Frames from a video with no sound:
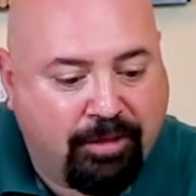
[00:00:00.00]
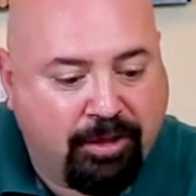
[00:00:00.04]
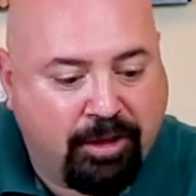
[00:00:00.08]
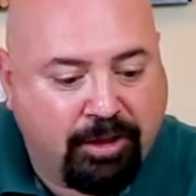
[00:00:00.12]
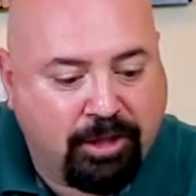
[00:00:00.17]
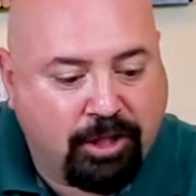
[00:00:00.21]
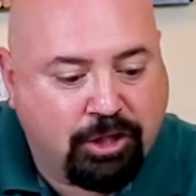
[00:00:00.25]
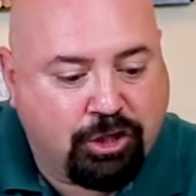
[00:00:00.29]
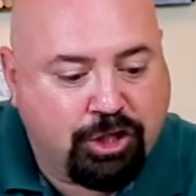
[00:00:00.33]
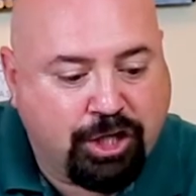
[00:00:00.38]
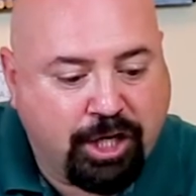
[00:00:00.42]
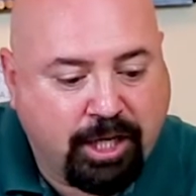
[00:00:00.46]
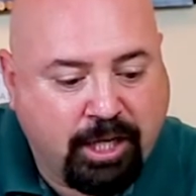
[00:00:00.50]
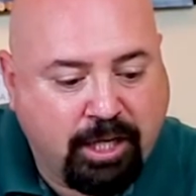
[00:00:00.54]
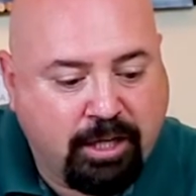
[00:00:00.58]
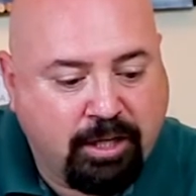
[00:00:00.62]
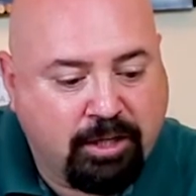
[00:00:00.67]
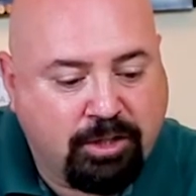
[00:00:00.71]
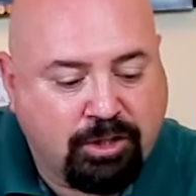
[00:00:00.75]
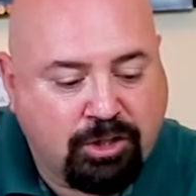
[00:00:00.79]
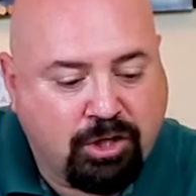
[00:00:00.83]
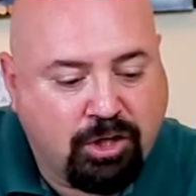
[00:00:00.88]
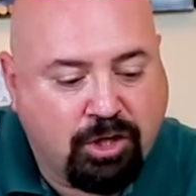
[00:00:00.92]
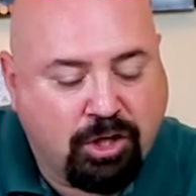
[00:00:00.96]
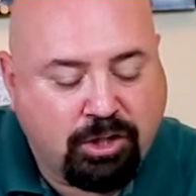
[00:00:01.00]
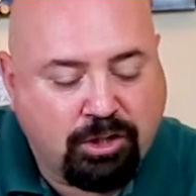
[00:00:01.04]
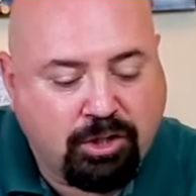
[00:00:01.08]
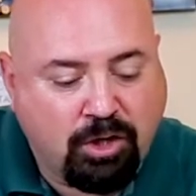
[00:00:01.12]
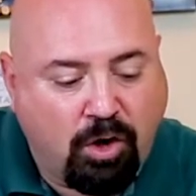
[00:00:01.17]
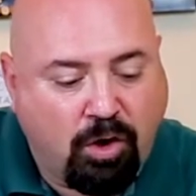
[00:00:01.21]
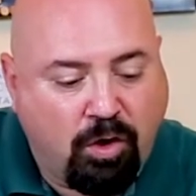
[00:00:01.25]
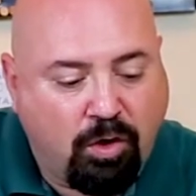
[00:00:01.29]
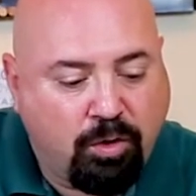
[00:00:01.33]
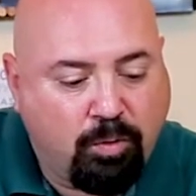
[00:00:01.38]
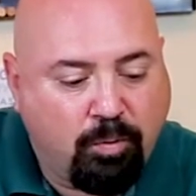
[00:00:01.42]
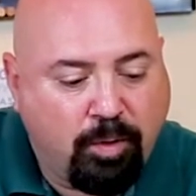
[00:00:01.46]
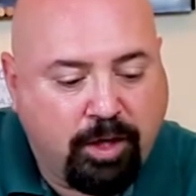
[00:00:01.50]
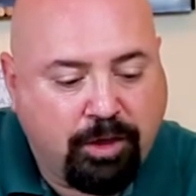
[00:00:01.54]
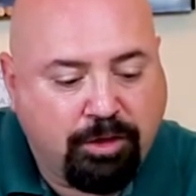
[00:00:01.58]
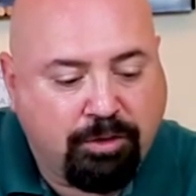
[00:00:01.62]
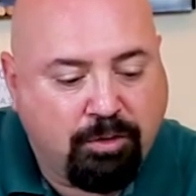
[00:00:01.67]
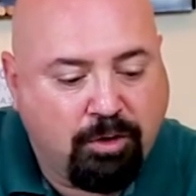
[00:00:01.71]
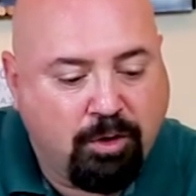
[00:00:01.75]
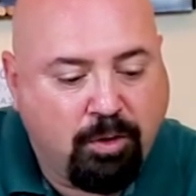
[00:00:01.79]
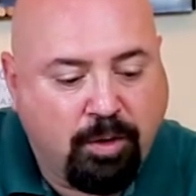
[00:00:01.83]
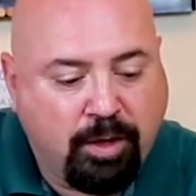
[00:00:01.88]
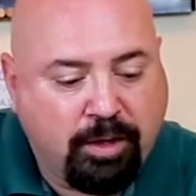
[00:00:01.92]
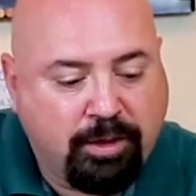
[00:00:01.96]
that the chicken is cooked all the way
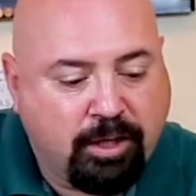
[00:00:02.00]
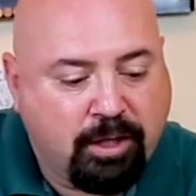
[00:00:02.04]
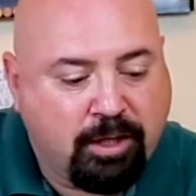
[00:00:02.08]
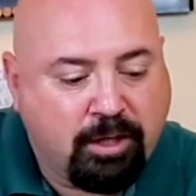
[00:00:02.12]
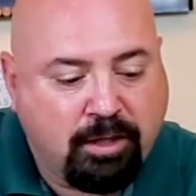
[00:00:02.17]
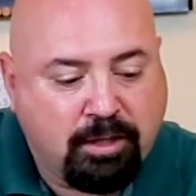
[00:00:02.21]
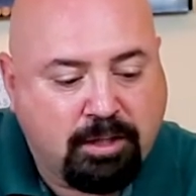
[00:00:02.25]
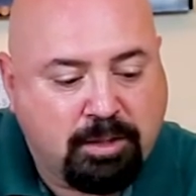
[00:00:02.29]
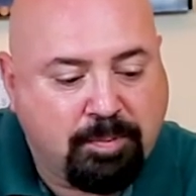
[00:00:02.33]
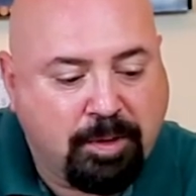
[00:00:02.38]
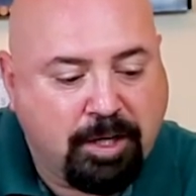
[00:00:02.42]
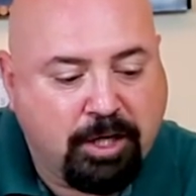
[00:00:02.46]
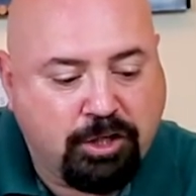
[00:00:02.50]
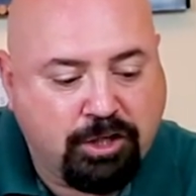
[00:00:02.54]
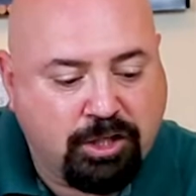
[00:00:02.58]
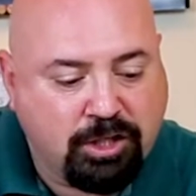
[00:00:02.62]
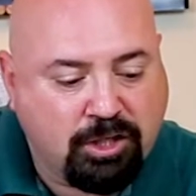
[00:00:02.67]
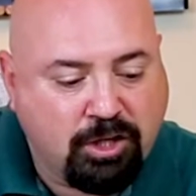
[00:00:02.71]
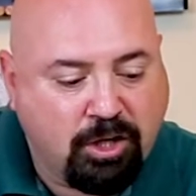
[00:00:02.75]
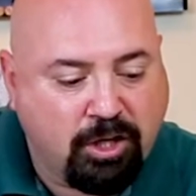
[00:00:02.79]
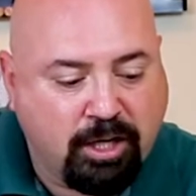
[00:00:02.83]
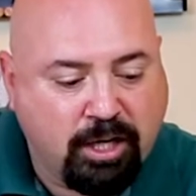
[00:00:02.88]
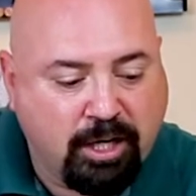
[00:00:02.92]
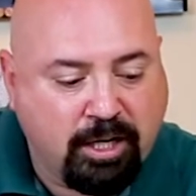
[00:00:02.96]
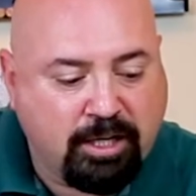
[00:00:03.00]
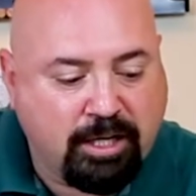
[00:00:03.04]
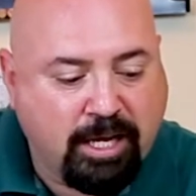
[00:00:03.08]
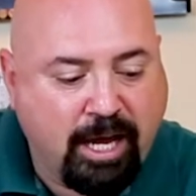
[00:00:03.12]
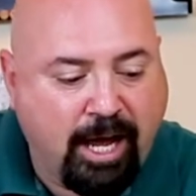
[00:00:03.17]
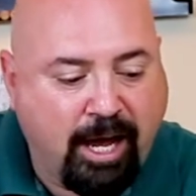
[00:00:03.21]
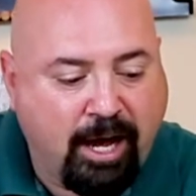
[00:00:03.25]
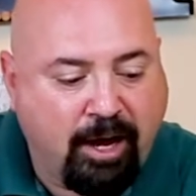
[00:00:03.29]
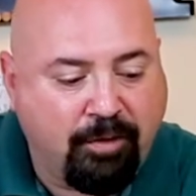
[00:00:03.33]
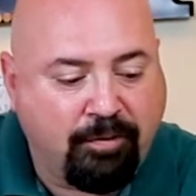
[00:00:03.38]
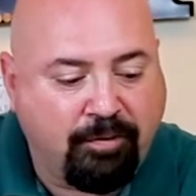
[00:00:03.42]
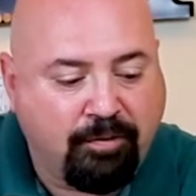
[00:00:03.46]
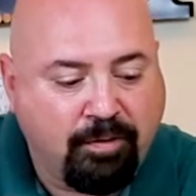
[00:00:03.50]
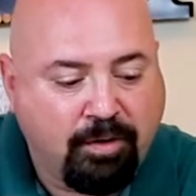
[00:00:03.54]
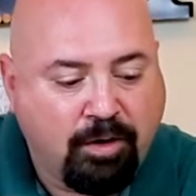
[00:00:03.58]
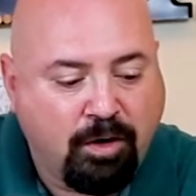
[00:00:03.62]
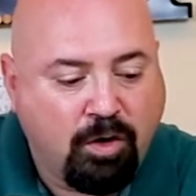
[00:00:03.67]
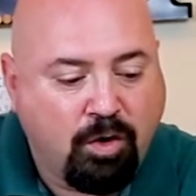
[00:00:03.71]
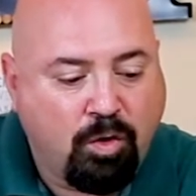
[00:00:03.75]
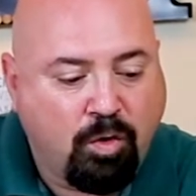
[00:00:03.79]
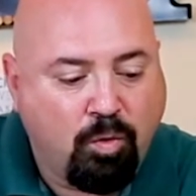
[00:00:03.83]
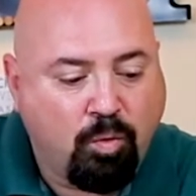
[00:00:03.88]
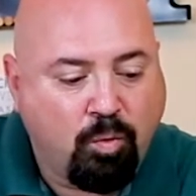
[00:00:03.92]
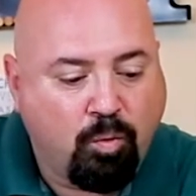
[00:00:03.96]
through and the spinach is cooking down,
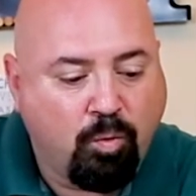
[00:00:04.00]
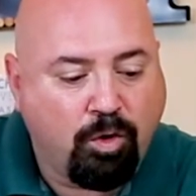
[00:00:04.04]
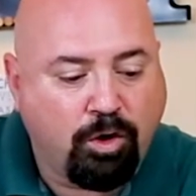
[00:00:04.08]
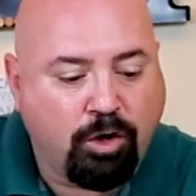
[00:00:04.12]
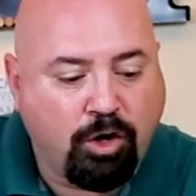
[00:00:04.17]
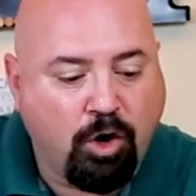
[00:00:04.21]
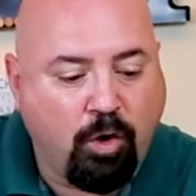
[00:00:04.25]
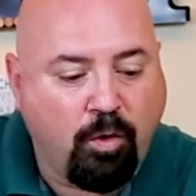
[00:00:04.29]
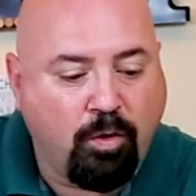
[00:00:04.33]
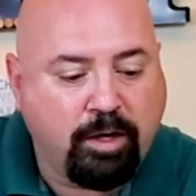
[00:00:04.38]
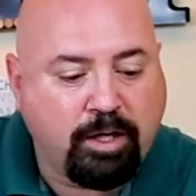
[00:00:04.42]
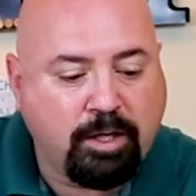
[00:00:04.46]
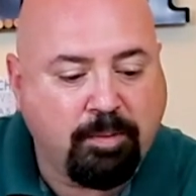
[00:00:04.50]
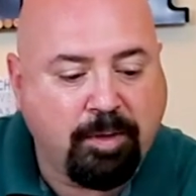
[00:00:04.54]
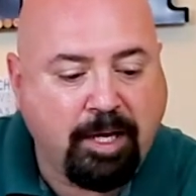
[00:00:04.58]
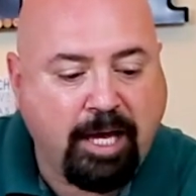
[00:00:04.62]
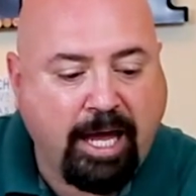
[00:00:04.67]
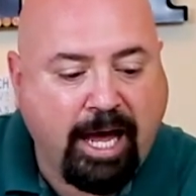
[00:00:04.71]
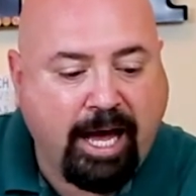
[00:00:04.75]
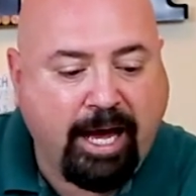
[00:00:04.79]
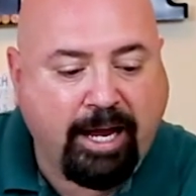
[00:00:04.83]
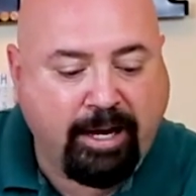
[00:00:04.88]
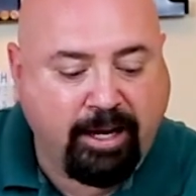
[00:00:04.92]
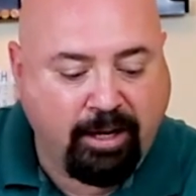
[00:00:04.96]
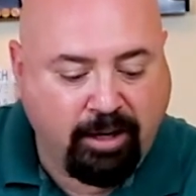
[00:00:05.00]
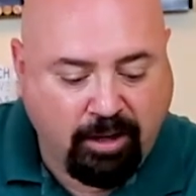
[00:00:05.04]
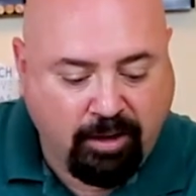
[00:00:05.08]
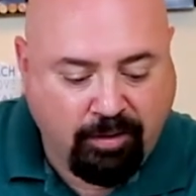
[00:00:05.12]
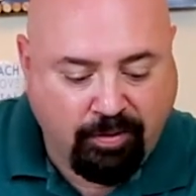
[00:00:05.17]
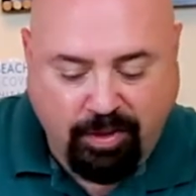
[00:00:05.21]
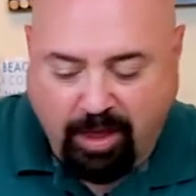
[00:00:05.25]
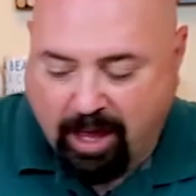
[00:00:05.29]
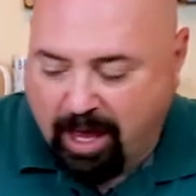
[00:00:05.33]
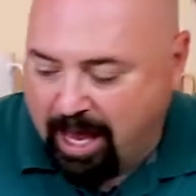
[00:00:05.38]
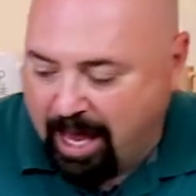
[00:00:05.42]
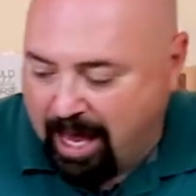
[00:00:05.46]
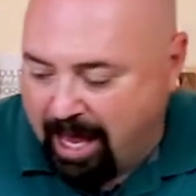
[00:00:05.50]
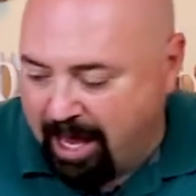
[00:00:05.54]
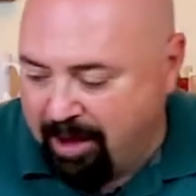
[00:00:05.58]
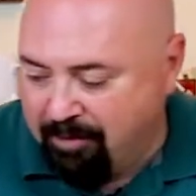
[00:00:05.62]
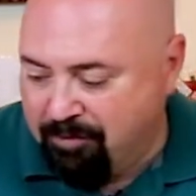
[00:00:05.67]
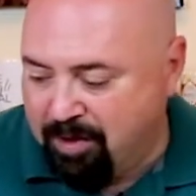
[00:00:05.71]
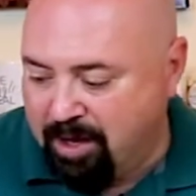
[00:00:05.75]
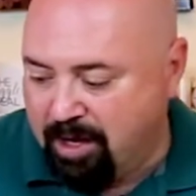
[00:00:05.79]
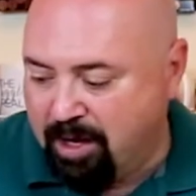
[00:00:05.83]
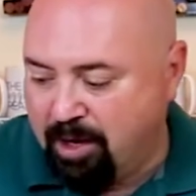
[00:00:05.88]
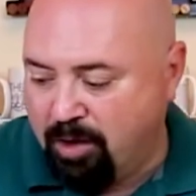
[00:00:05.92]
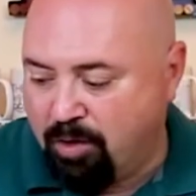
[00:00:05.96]
we're going to be adding the
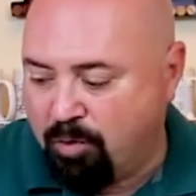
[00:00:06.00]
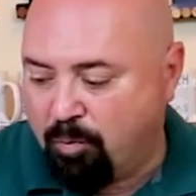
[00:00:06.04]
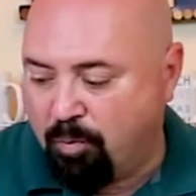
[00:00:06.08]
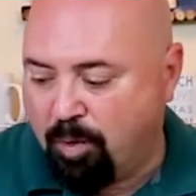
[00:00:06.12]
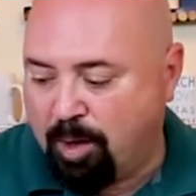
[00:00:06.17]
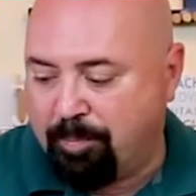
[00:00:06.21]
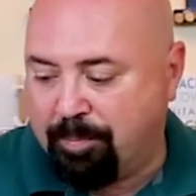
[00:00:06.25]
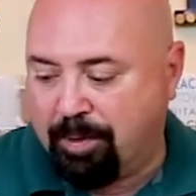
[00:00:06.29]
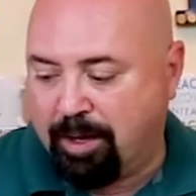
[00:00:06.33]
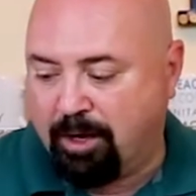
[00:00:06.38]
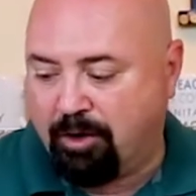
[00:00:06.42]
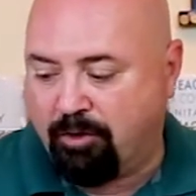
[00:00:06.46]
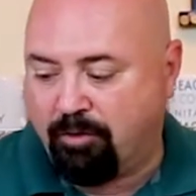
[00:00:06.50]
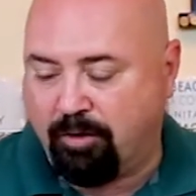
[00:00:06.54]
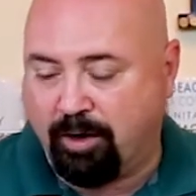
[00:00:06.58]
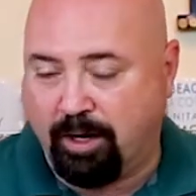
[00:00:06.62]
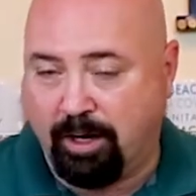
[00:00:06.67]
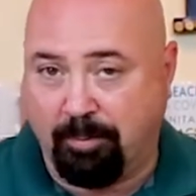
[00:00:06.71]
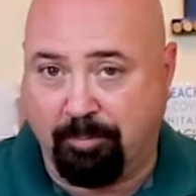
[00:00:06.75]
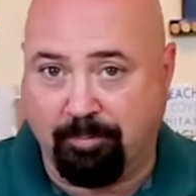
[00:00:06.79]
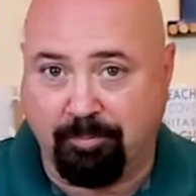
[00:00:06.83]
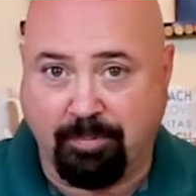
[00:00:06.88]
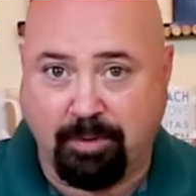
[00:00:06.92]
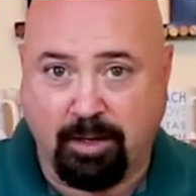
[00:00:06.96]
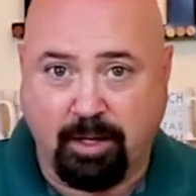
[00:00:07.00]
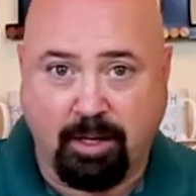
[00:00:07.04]
heavy whipping cream.